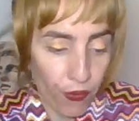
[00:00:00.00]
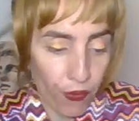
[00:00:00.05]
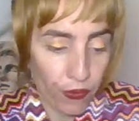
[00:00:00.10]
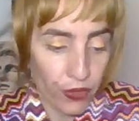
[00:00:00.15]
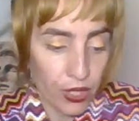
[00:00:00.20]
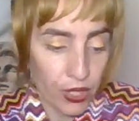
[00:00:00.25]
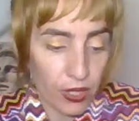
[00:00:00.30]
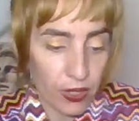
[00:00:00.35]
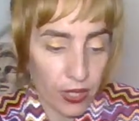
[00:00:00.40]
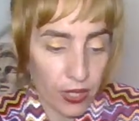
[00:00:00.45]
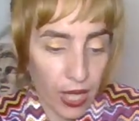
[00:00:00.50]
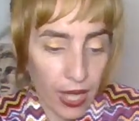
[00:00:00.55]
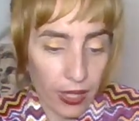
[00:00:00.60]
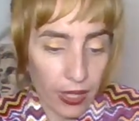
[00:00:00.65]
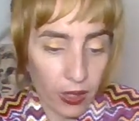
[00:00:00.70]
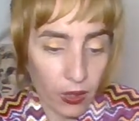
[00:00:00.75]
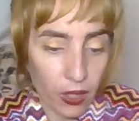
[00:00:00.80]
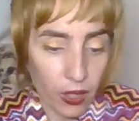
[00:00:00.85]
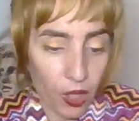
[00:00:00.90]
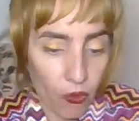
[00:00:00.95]
this
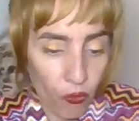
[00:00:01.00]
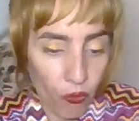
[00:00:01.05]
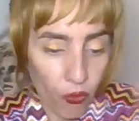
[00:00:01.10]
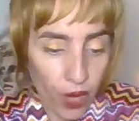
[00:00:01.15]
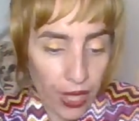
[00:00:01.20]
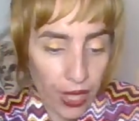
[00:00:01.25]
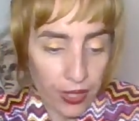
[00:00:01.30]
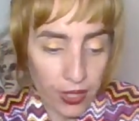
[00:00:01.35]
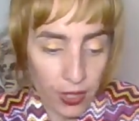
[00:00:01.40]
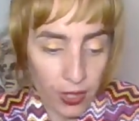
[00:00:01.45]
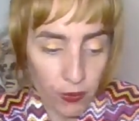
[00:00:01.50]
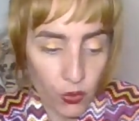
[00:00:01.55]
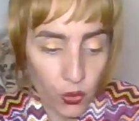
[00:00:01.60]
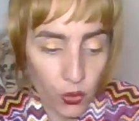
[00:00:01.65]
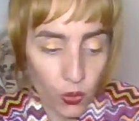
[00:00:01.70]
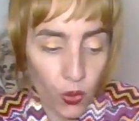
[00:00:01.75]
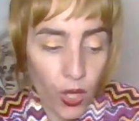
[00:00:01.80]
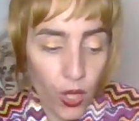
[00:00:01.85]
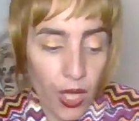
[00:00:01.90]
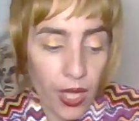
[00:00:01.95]
cycle and wait him
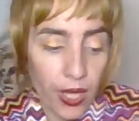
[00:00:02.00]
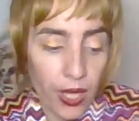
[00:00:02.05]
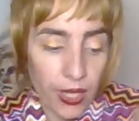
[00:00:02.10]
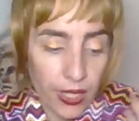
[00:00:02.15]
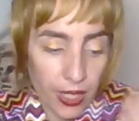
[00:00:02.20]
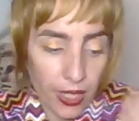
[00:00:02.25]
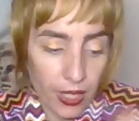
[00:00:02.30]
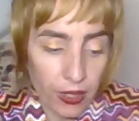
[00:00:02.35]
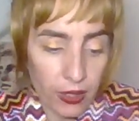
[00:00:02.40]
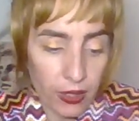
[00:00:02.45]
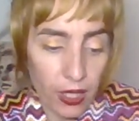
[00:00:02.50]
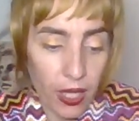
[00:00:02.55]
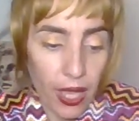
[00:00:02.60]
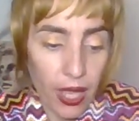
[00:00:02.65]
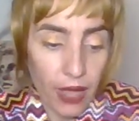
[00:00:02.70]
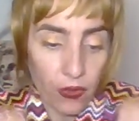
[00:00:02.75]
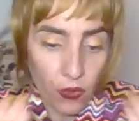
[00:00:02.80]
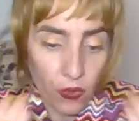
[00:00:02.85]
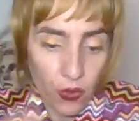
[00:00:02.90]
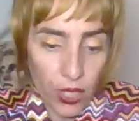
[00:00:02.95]
to heal
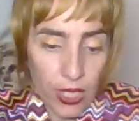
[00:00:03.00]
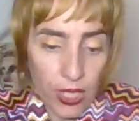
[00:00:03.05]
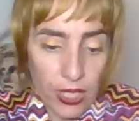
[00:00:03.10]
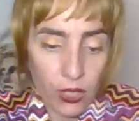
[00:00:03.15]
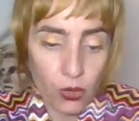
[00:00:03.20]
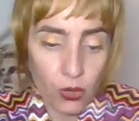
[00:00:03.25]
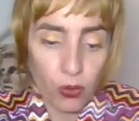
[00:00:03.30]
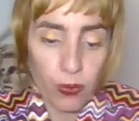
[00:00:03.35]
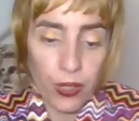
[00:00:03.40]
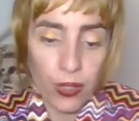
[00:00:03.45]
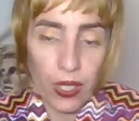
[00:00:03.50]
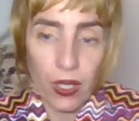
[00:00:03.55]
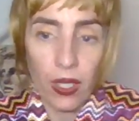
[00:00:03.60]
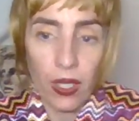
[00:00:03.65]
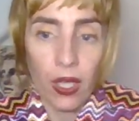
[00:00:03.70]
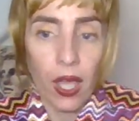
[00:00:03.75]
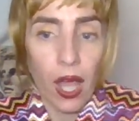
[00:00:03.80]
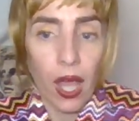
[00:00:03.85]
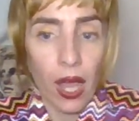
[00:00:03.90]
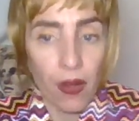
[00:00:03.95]
and really to be
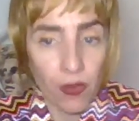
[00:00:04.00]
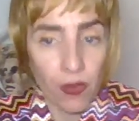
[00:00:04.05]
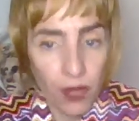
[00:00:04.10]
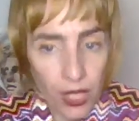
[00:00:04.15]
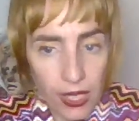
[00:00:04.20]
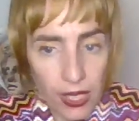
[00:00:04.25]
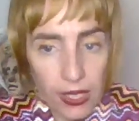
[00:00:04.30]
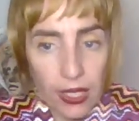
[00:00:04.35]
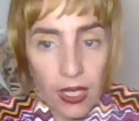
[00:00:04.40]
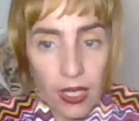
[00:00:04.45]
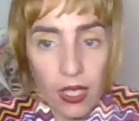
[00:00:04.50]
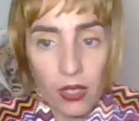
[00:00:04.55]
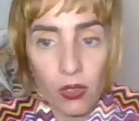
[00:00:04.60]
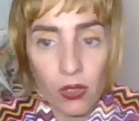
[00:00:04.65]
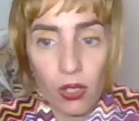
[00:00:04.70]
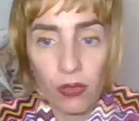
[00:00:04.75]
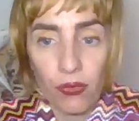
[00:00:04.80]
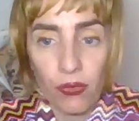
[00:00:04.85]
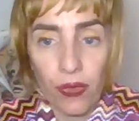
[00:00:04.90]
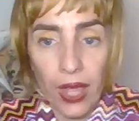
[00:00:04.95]
a really
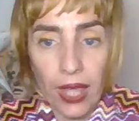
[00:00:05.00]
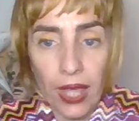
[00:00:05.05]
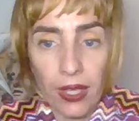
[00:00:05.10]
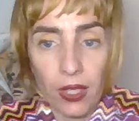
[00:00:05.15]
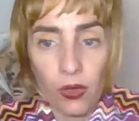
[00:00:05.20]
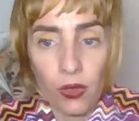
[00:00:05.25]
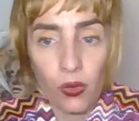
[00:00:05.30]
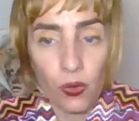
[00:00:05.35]
not faking,